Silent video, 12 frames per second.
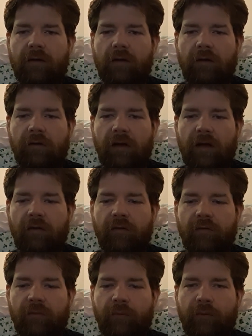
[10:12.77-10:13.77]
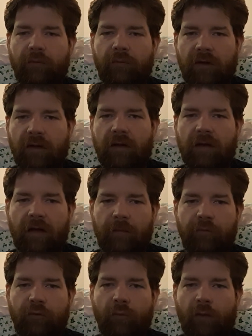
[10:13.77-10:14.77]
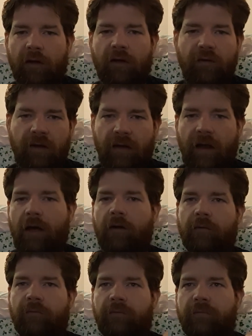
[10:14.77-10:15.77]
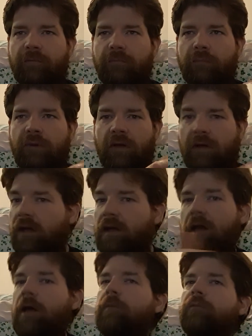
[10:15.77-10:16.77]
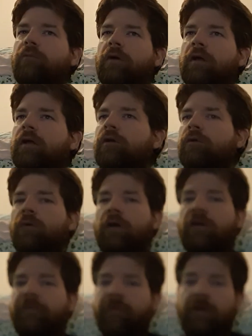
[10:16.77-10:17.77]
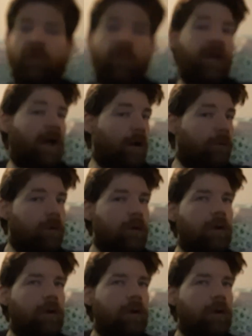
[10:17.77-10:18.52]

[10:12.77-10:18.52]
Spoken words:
like, as someone who's kidnapped, you're wanting to get out of being kidnapped, right? You're wanting to find a way out.